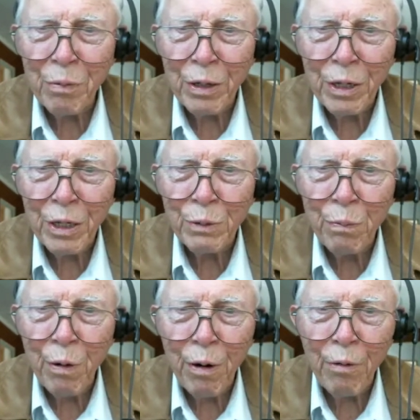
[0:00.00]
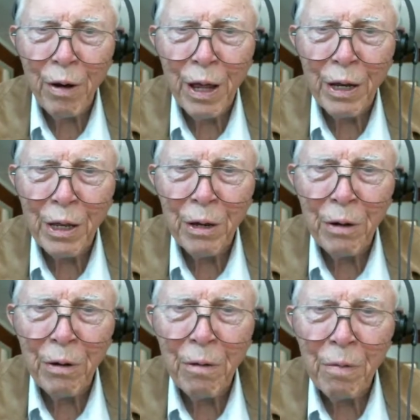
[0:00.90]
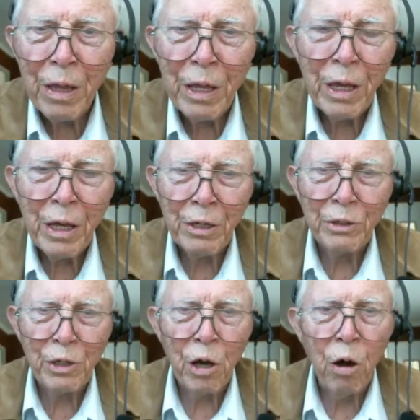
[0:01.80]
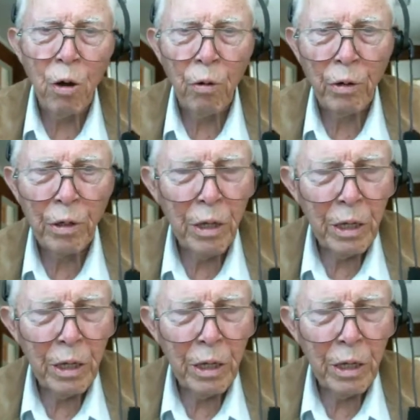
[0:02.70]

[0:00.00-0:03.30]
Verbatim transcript: but this part right here is gone.